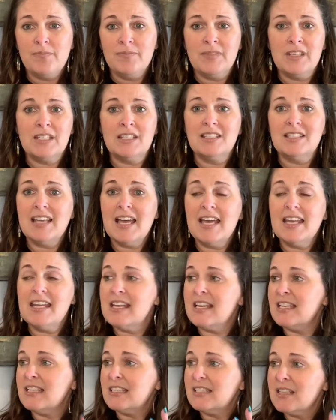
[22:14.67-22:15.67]
To set
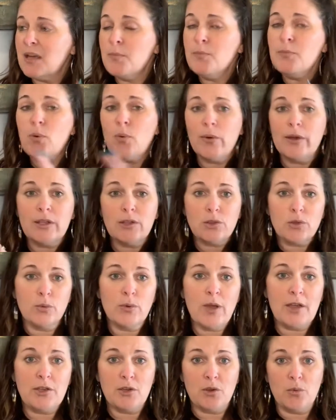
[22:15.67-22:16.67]
some point
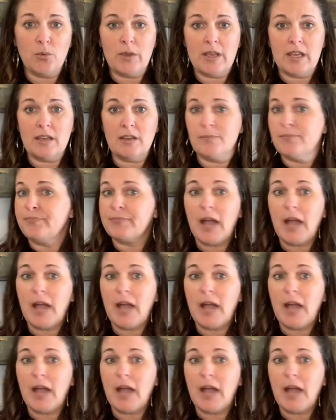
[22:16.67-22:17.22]
throughout your week.